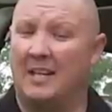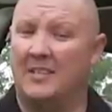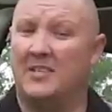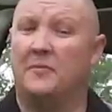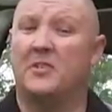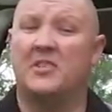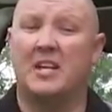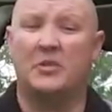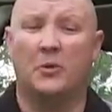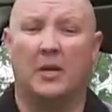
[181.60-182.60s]
our list of
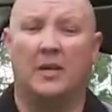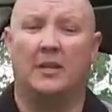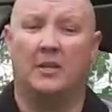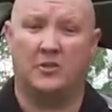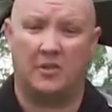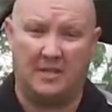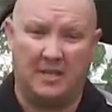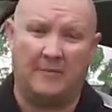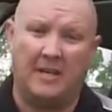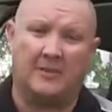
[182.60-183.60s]
essential gear that you should
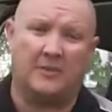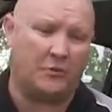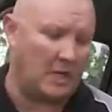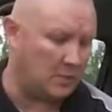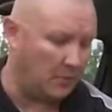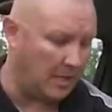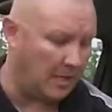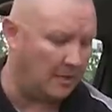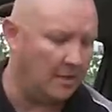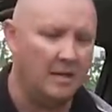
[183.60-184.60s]
never hit the tracks
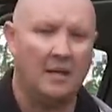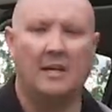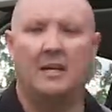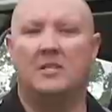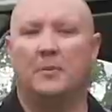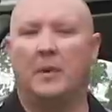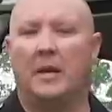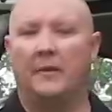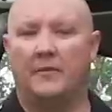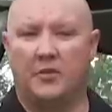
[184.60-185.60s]
without is a
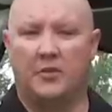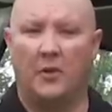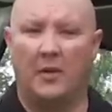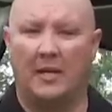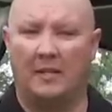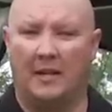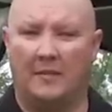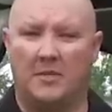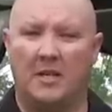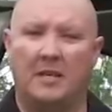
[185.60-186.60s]
pair of sturdy
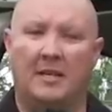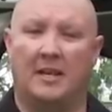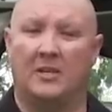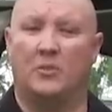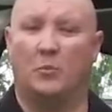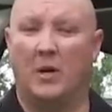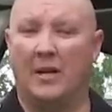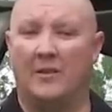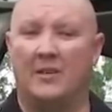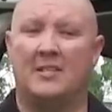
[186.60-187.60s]
gloves. Now, you should
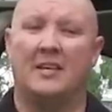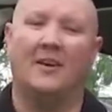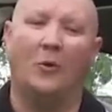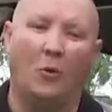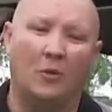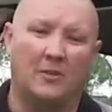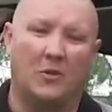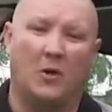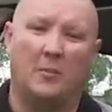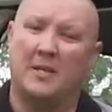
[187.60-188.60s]
wear these all the
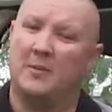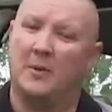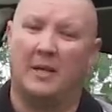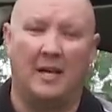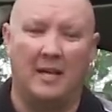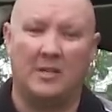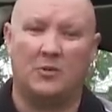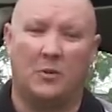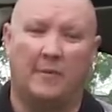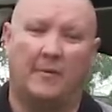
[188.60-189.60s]
time when you're doing any
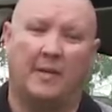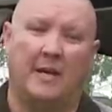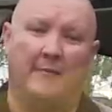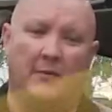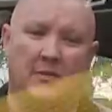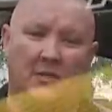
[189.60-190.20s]
sort of a recovery